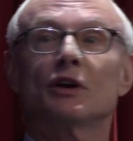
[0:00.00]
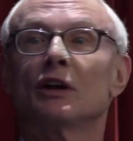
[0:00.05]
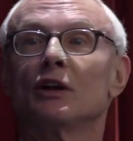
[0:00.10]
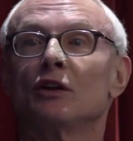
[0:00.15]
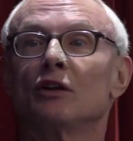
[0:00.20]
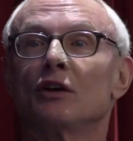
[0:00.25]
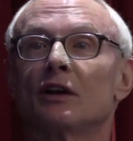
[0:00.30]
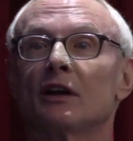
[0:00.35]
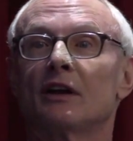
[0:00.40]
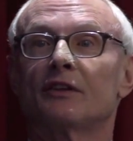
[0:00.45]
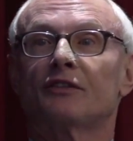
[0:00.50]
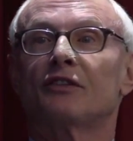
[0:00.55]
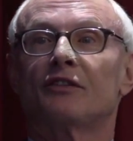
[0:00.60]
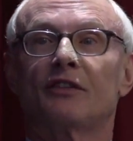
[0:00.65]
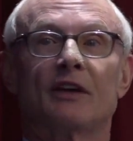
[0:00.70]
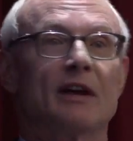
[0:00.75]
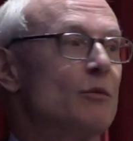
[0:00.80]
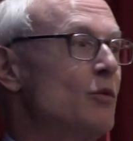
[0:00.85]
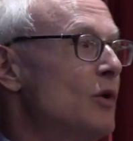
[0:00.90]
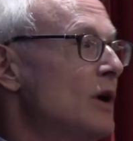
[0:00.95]
going to look at us and
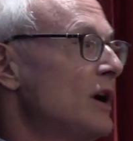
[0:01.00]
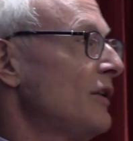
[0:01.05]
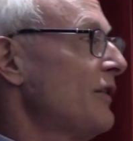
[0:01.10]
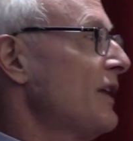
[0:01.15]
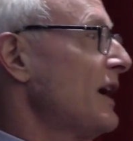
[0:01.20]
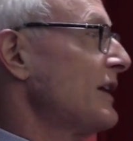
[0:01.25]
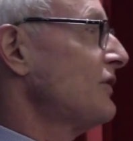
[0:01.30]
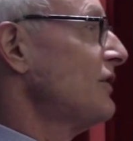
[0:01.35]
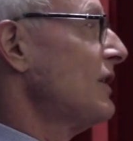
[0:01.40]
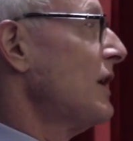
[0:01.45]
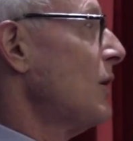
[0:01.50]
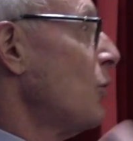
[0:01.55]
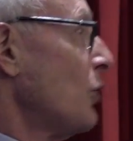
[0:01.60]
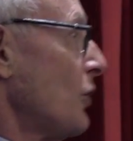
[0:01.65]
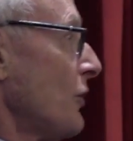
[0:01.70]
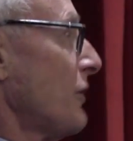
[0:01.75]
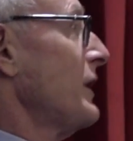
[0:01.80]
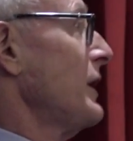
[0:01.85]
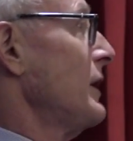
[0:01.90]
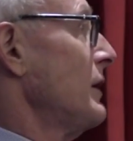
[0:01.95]
say, well, that's not
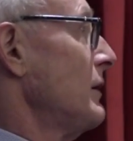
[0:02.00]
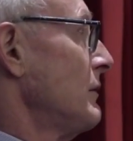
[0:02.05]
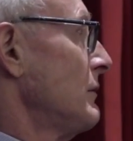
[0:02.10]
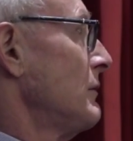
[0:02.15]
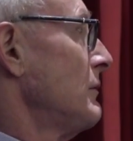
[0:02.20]
worthy.